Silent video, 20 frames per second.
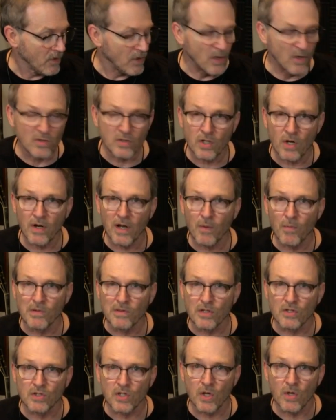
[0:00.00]
can tune it
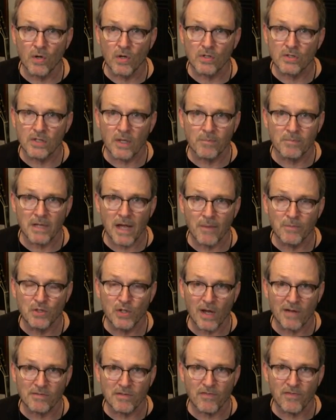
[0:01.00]
with the tuner.
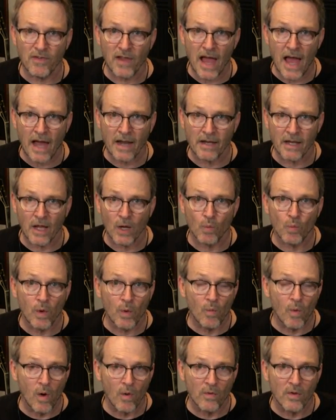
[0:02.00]
Sometimes you have to flatten it.
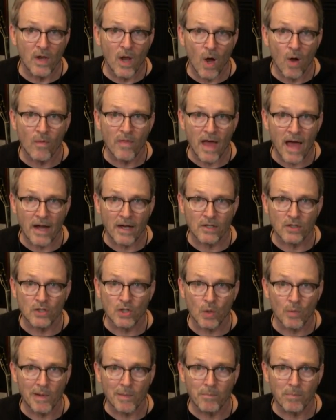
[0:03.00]
We won't know that
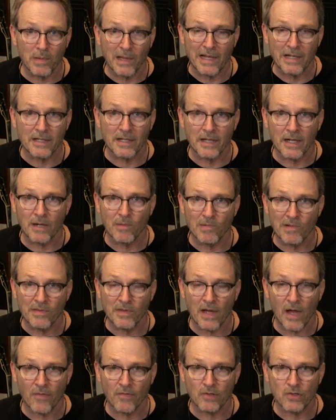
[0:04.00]
until we blend it in with
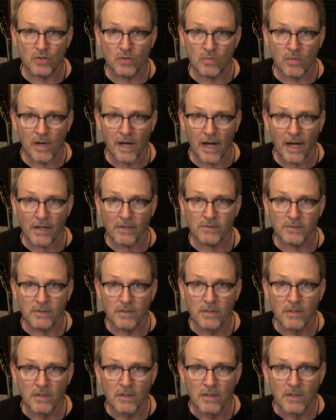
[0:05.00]
the other strings.
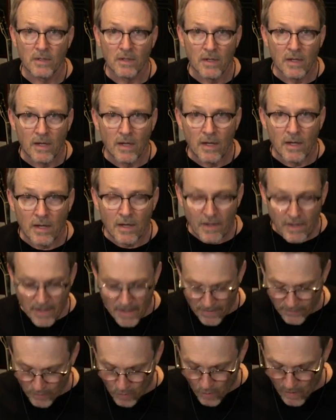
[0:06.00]

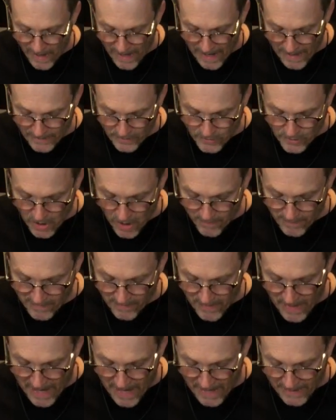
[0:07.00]
And the way I
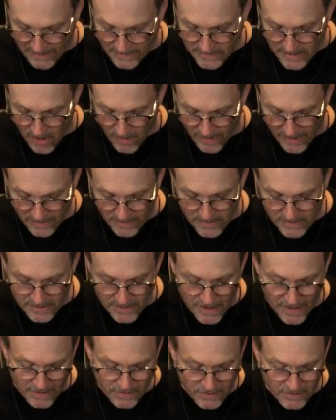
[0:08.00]
determine that is I'll hit
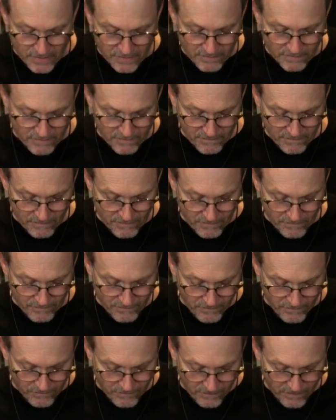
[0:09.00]
6,
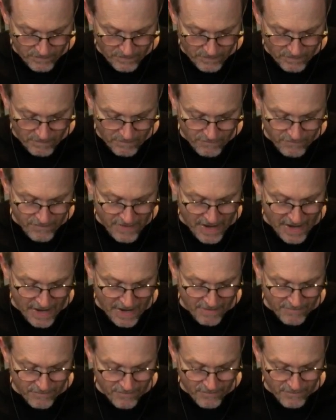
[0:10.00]
5,
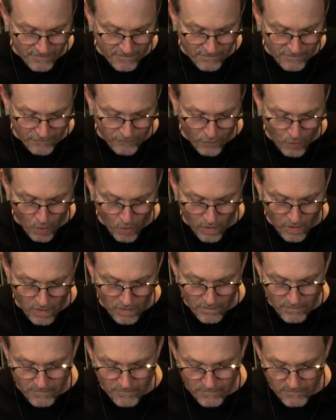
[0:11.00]
4,